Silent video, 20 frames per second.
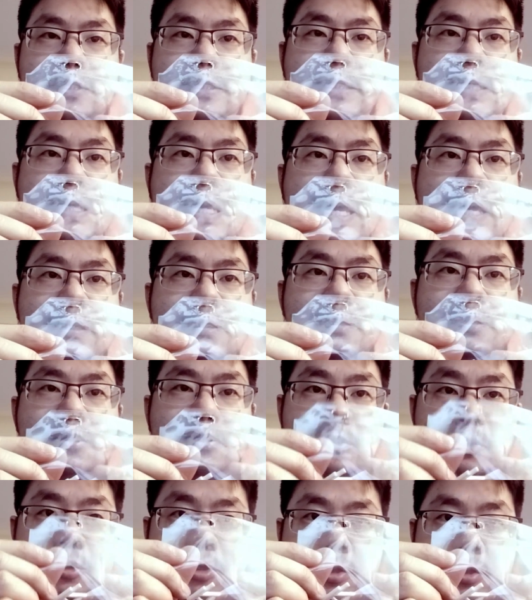at the ends
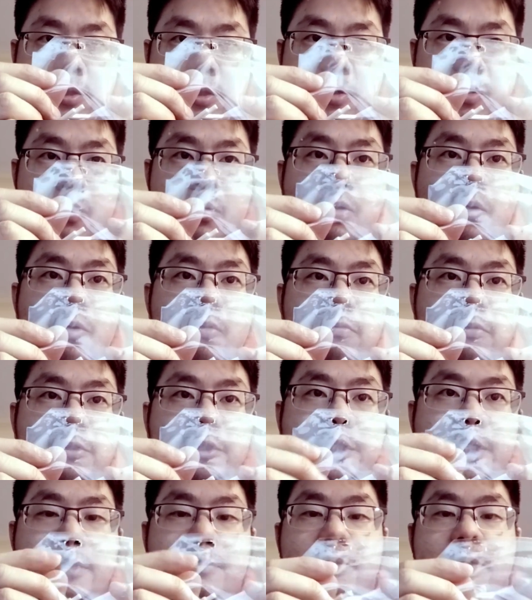are usually oval
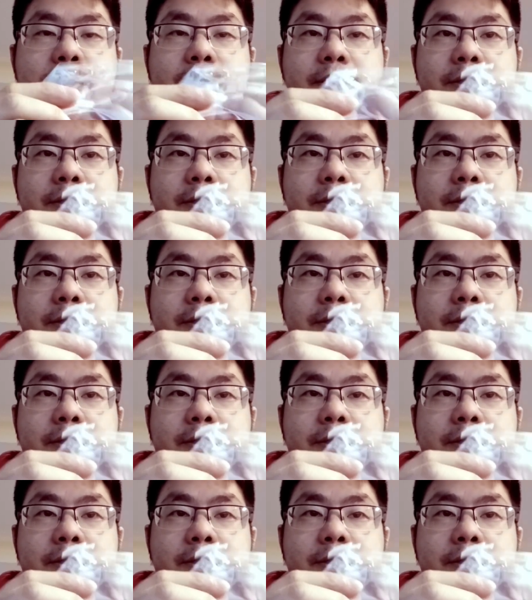shaped,